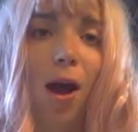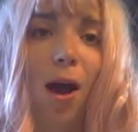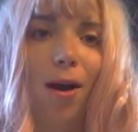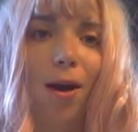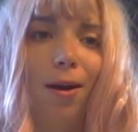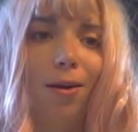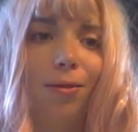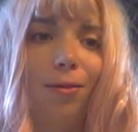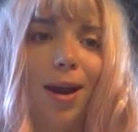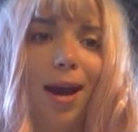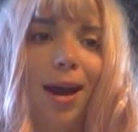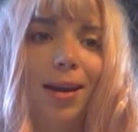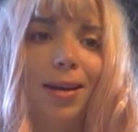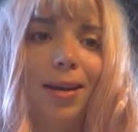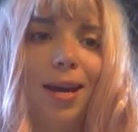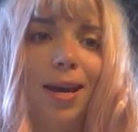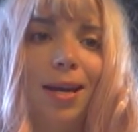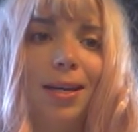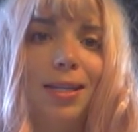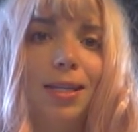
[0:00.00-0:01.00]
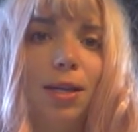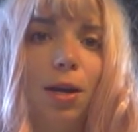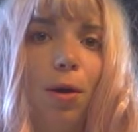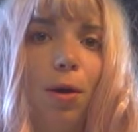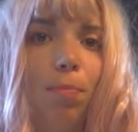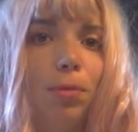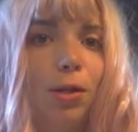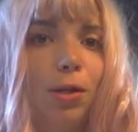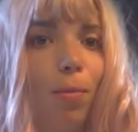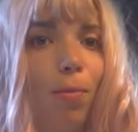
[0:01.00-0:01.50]
All right, next
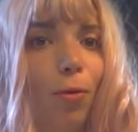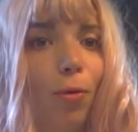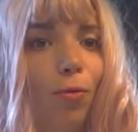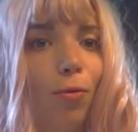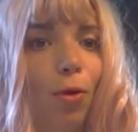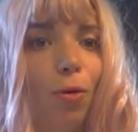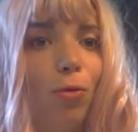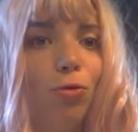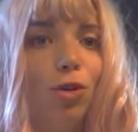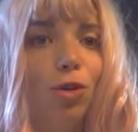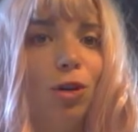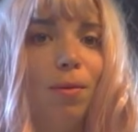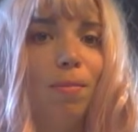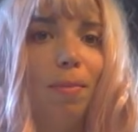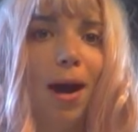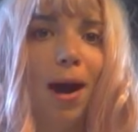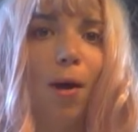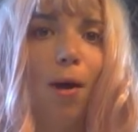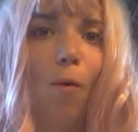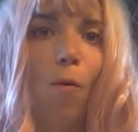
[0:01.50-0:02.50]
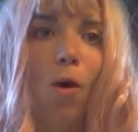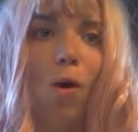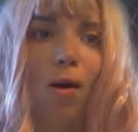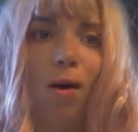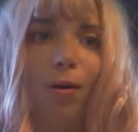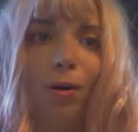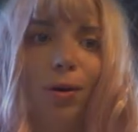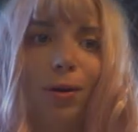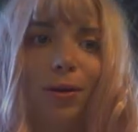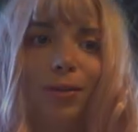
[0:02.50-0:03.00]
up, some erosion by
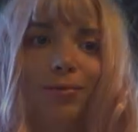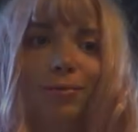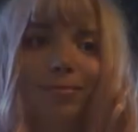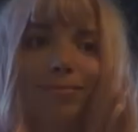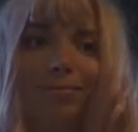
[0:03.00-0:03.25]
water.